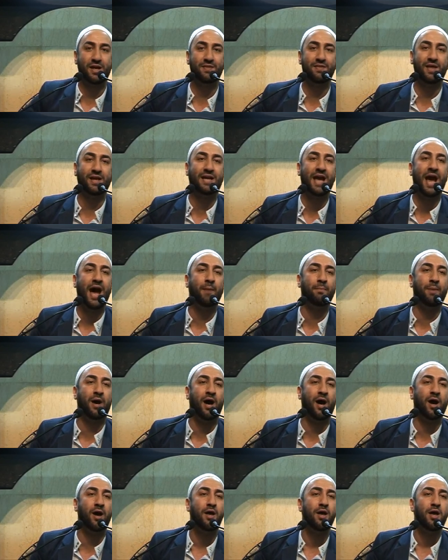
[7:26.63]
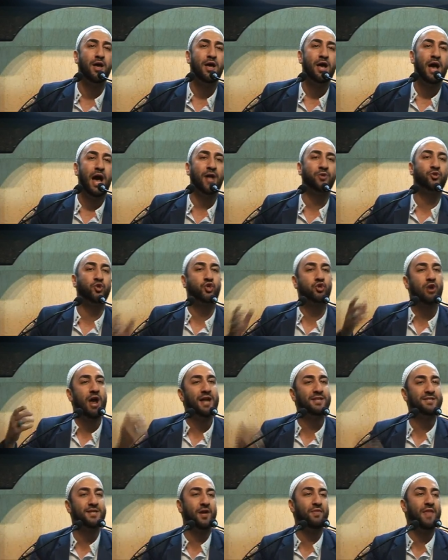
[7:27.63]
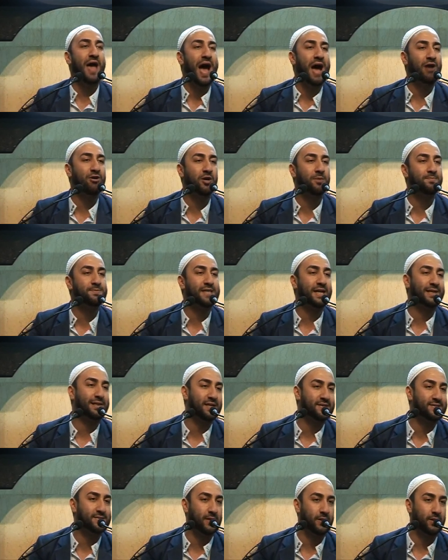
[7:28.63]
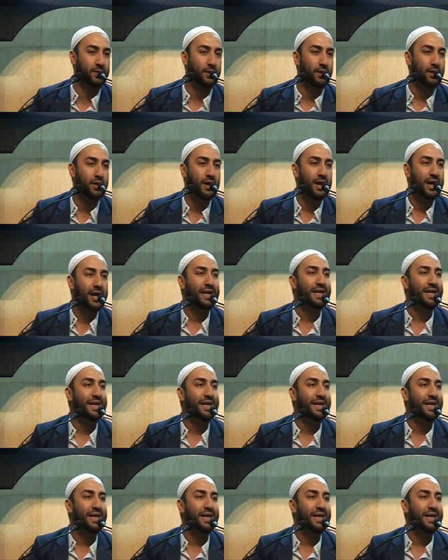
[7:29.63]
the Kaaba and to try and tell the Arabs that, listen,